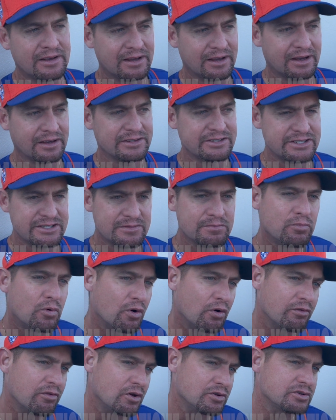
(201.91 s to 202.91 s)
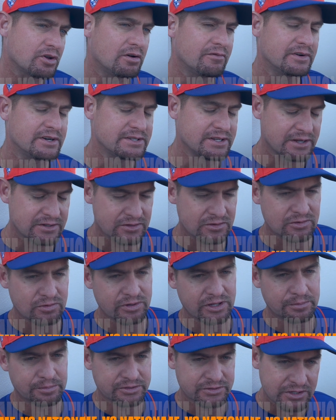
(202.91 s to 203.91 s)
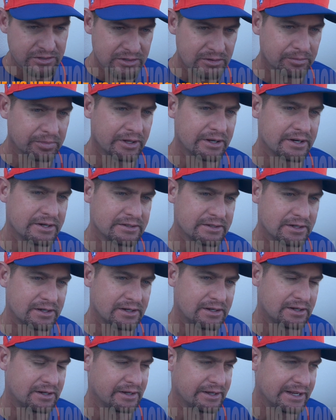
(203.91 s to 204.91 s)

Uh, just more of those conversations with the position players uh,